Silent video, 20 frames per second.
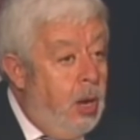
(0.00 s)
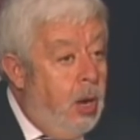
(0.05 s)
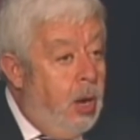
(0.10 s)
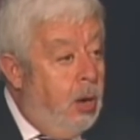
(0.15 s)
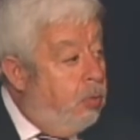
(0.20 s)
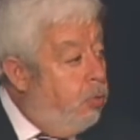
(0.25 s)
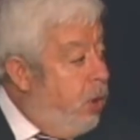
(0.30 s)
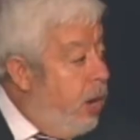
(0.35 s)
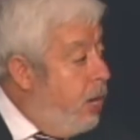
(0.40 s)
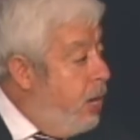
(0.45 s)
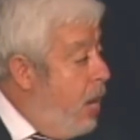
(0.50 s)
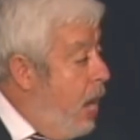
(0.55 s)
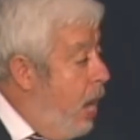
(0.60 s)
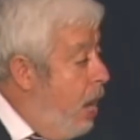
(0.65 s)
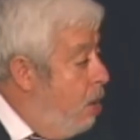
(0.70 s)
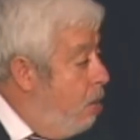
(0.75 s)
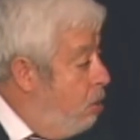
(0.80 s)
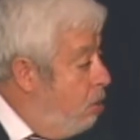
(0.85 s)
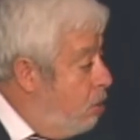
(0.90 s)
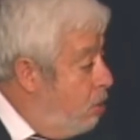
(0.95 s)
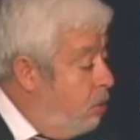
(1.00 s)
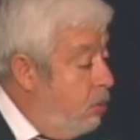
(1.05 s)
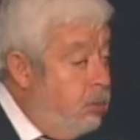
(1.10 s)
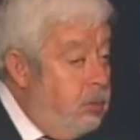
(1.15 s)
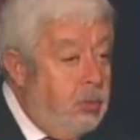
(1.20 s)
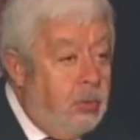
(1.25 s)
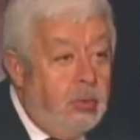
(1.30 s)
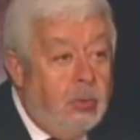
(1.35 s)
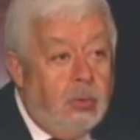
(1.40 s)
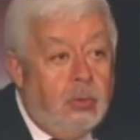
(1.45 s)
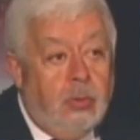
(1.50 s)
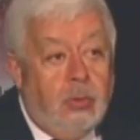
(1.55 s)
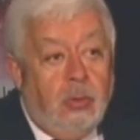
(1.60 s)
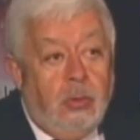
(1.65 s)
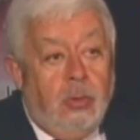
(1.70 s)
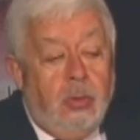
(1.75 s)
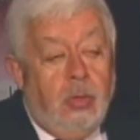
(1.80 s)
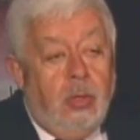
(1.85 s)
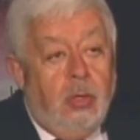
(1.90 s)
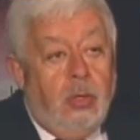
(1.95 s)
Right now,
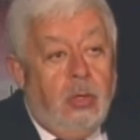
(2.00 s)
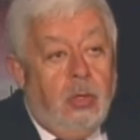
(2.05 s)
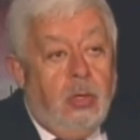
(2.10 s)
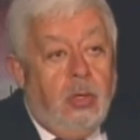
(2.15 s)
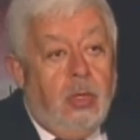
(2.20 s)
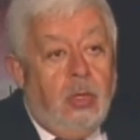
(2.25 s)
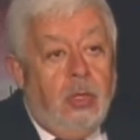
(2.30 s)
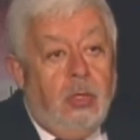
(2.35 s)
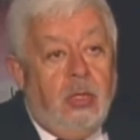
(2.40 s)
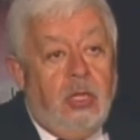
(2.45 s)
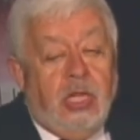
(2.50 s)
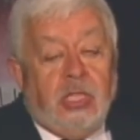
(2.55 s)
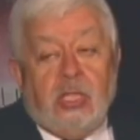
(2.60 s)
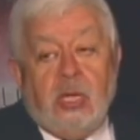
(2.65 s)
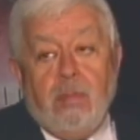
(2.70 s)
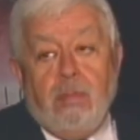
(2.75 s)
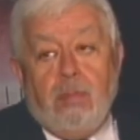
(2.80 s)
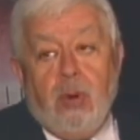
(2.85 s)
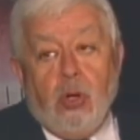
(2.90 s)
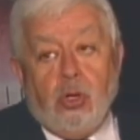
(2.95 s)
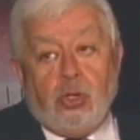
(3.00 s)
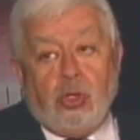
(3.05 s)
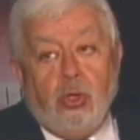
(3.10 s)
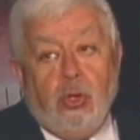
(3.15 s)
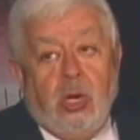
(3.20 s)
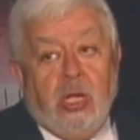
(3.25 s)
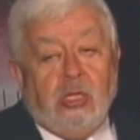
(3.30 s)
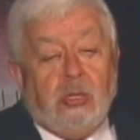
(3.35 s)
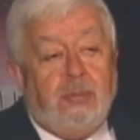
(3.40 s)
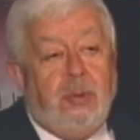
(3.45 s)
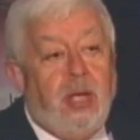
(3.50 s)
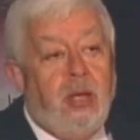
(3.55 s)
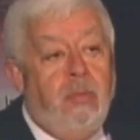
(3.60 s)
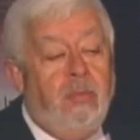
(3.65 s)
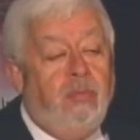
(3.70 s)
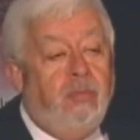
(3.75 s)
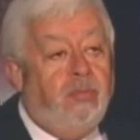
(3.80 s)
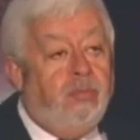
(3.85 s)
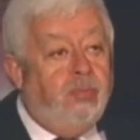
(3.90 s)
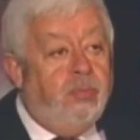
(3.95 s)
this symposium is
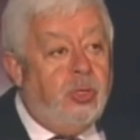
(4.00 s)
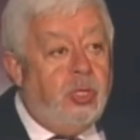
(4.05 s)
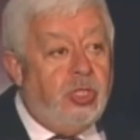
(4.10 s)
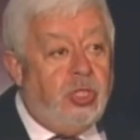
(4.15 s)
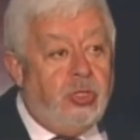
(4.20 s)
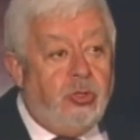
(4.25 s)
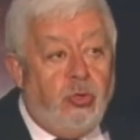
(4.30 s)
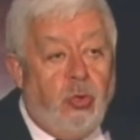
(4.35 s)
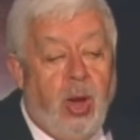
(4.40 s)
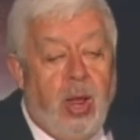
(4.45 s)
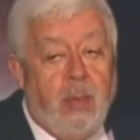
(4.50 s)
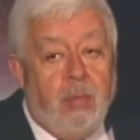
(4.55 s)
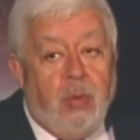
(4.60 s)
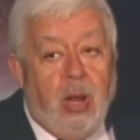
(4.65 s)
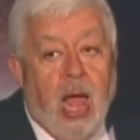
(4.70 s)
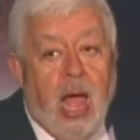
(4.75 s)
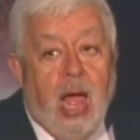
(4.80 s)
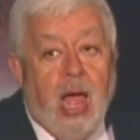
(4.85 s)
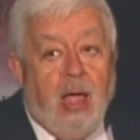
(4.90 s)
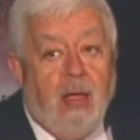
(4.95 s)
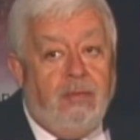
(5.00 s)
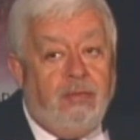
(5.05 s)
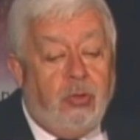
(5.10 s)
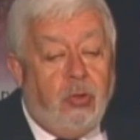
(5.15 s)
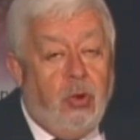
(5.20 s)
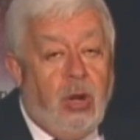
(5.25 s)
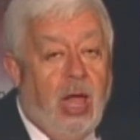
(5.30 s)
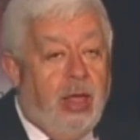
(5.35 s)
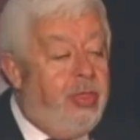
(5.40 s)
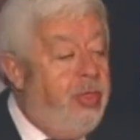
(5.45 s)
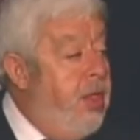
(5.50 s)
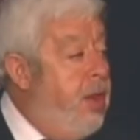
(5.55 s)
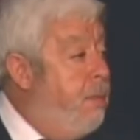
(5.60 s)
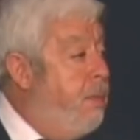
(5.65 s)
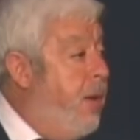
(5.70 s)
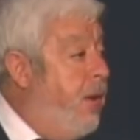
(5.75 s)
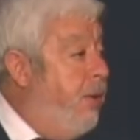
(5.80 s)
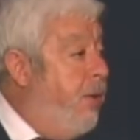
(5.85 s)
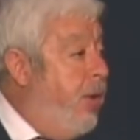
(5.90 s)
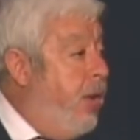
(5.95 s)
being streamed live to Latin
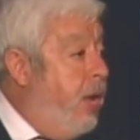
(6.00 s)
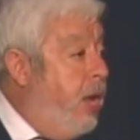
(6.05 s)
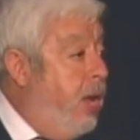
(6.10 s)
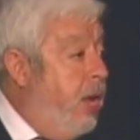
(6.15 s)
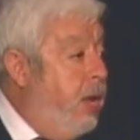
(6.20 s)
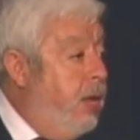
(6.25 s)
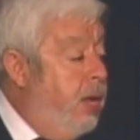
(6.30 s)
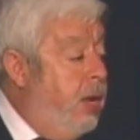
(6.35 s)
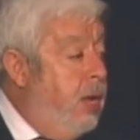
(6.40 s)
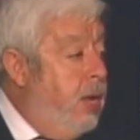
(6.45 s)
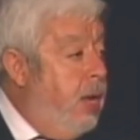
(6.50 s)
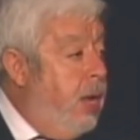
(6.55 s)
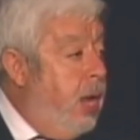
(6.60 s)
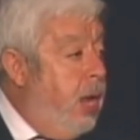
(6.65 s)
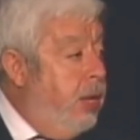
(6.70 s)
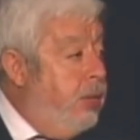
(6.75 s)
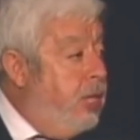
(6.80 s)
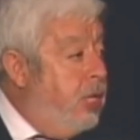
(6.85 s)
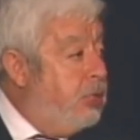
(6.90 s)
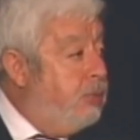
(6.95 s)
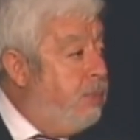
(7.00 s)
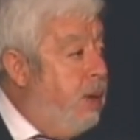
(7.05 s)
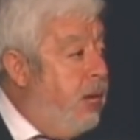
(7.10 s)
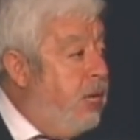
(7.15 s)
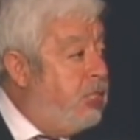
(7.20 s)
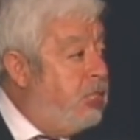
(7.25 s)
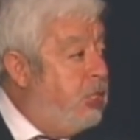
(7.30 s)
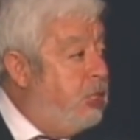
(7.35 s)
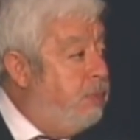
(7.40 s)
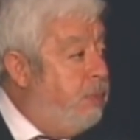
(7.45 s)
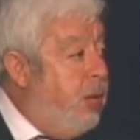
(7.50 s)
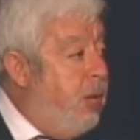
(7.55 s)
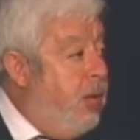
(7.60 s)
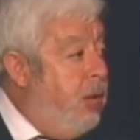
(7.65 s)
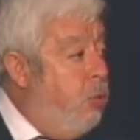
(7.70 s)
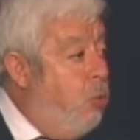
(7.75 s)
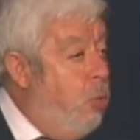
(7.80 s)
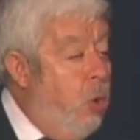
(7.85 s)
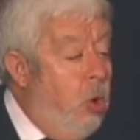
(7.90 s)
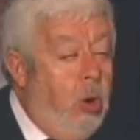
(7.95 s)
America and the Spanish
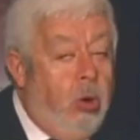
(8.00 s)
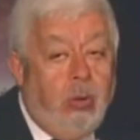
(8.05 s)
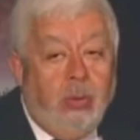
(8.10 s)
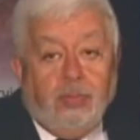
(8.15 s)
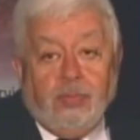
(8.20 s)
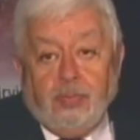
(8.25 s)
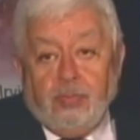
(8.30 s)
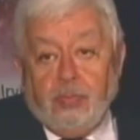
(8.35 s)
speaking world.